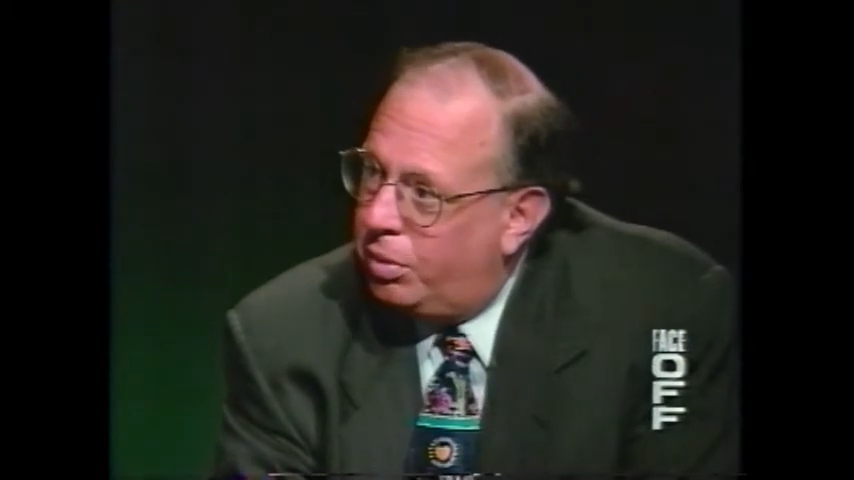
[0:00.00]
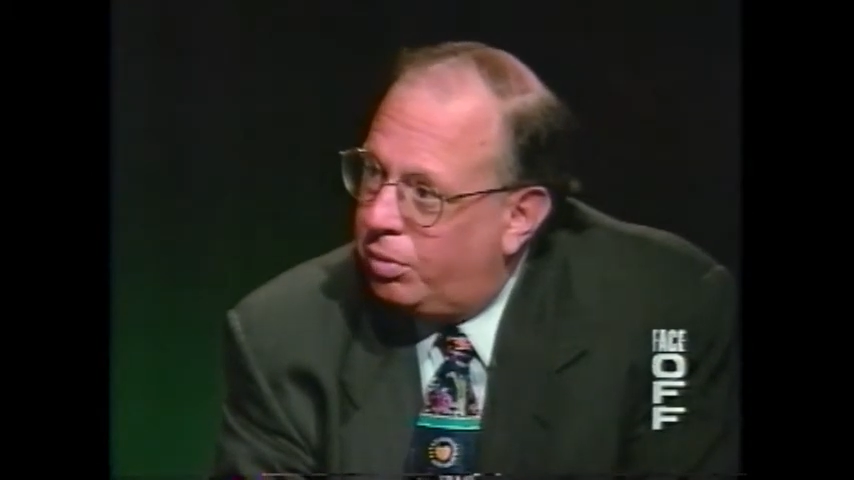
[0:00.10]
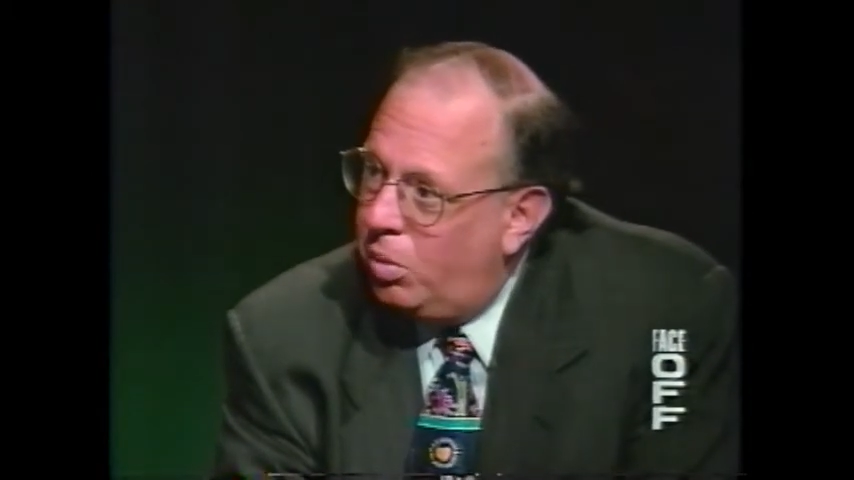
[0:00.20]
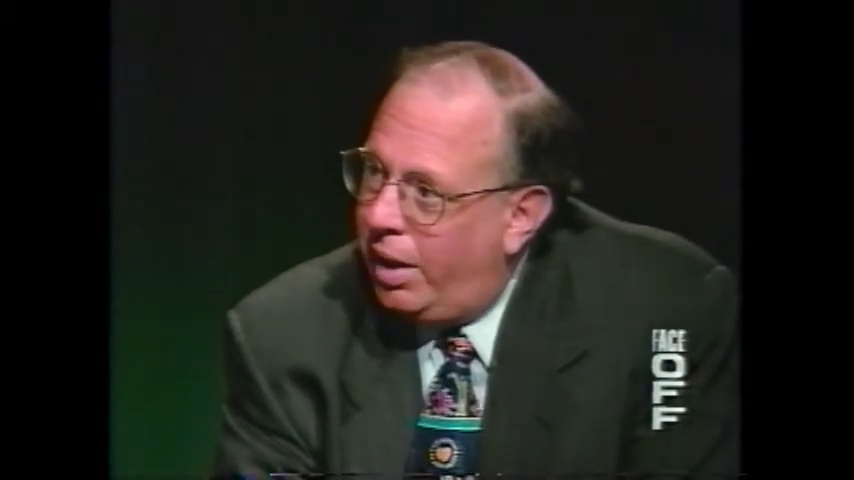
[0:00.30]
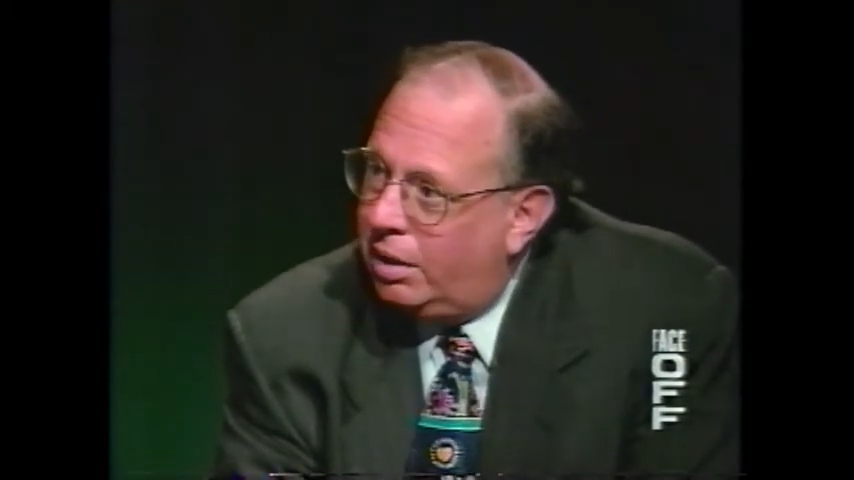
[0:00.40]
They
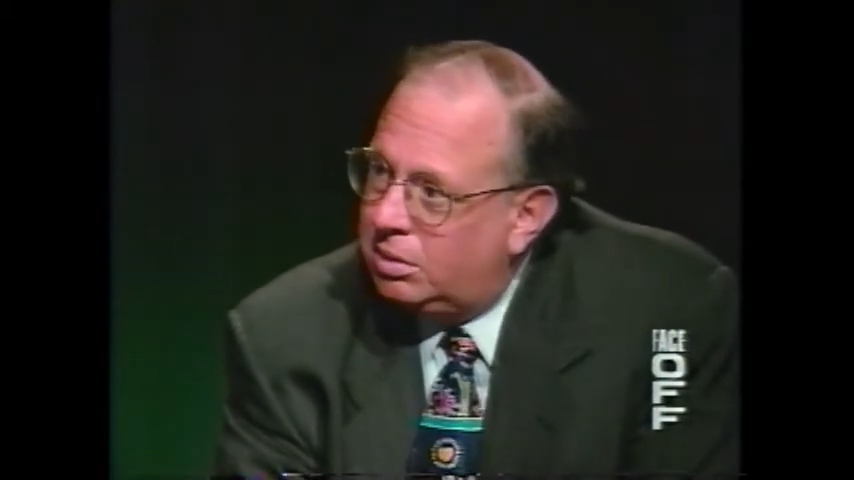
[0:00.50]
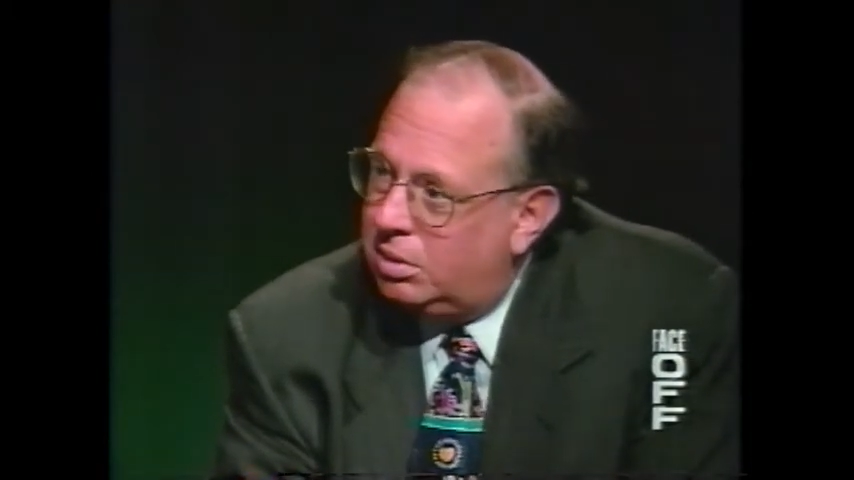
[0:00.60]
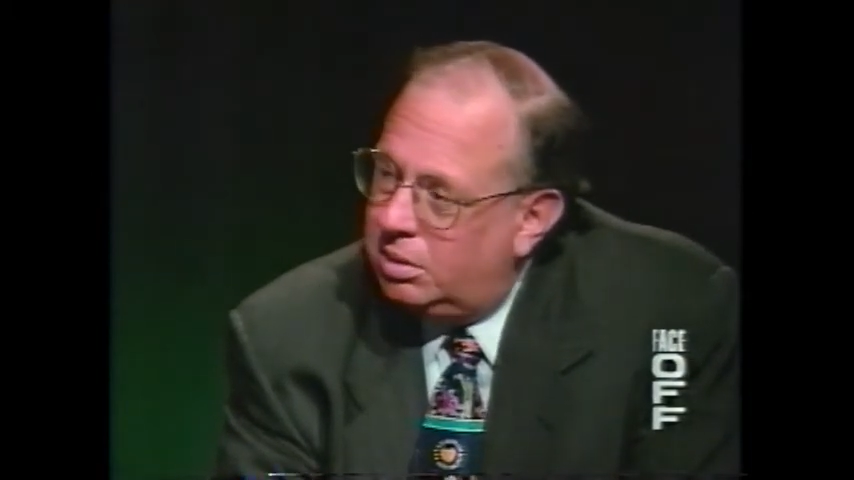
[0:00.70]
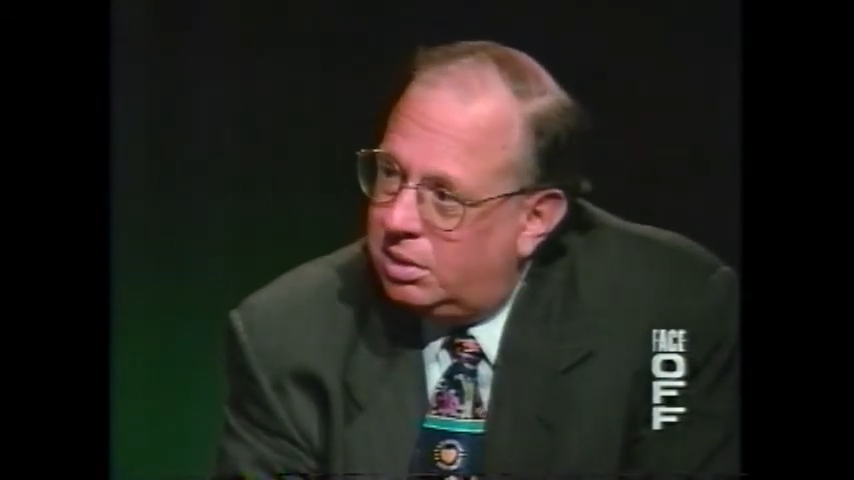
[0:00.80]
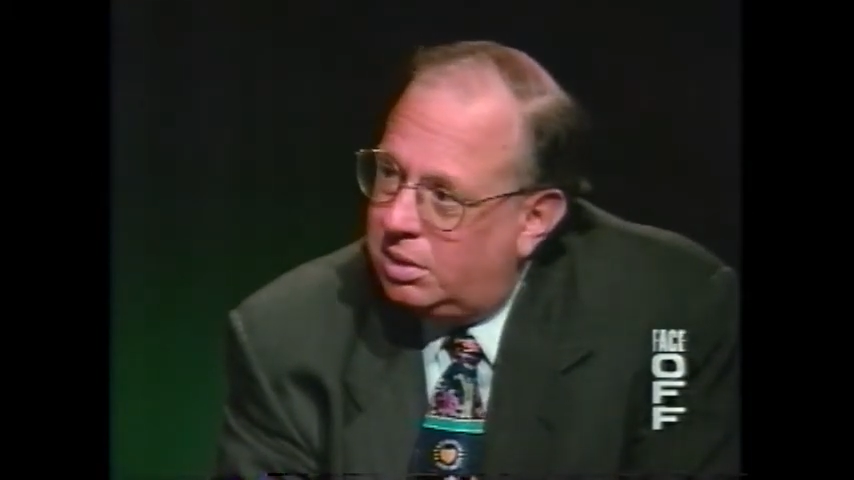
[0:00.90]
threw out
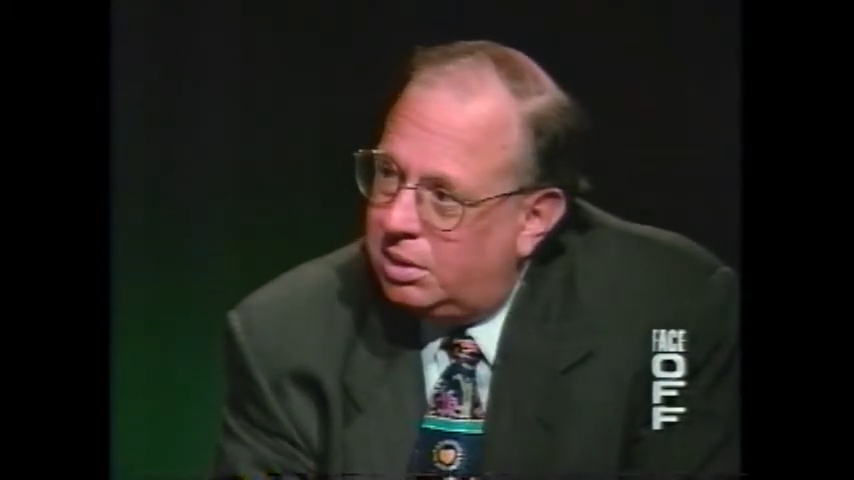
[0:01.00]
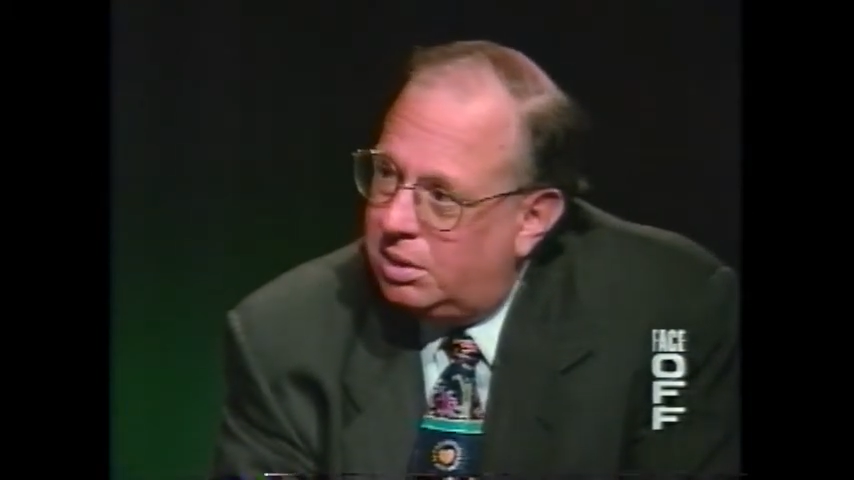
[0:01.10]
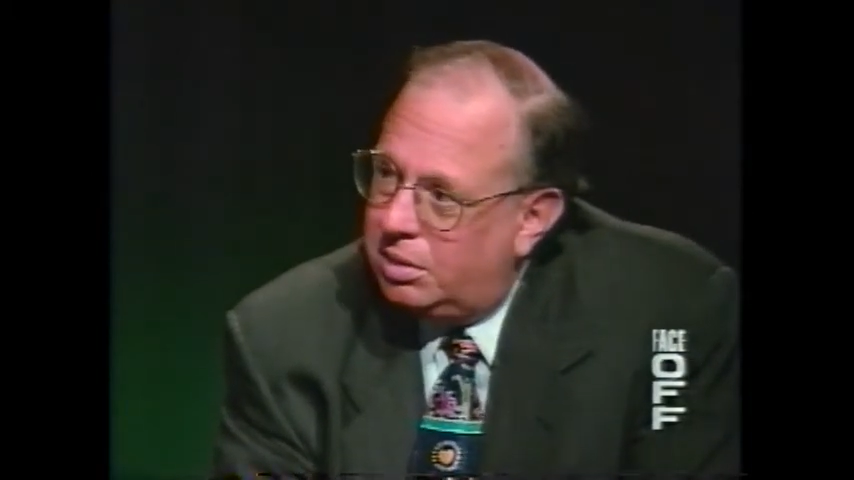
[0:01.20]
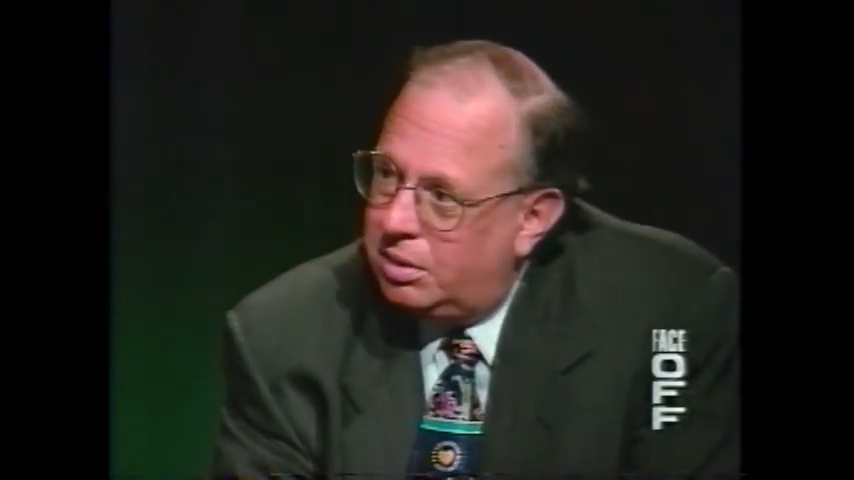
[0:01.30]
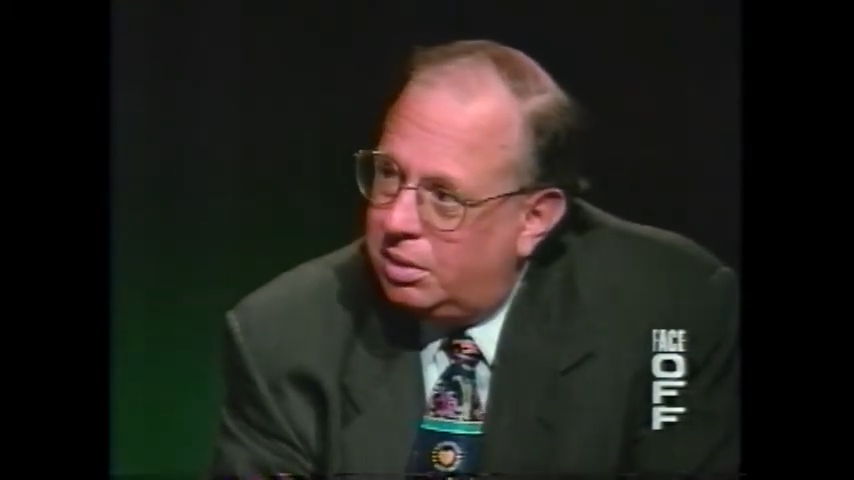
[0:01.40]

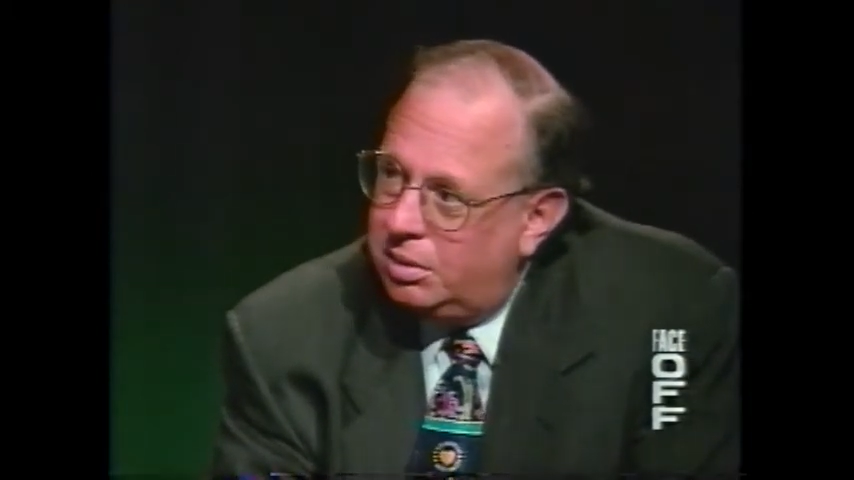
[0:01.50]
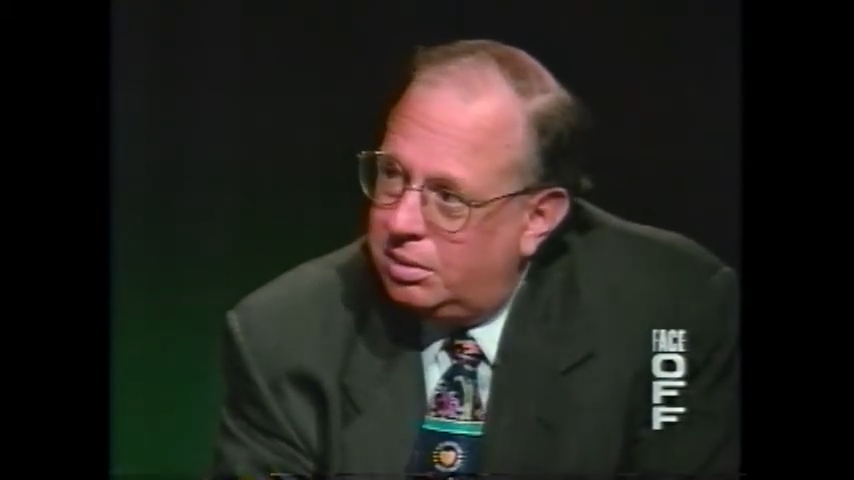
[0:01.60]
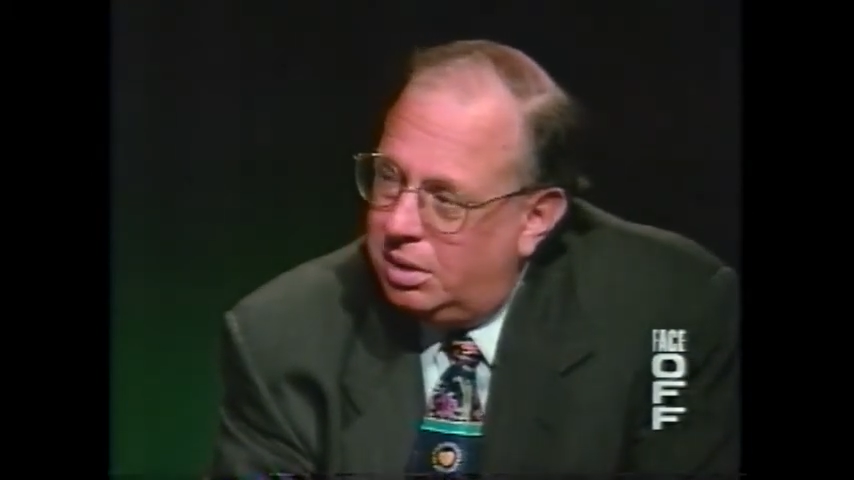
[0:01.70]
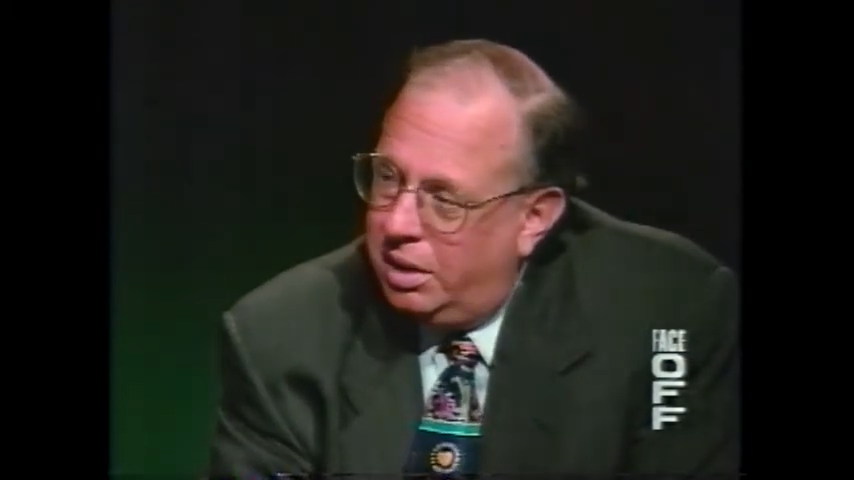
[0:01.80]
their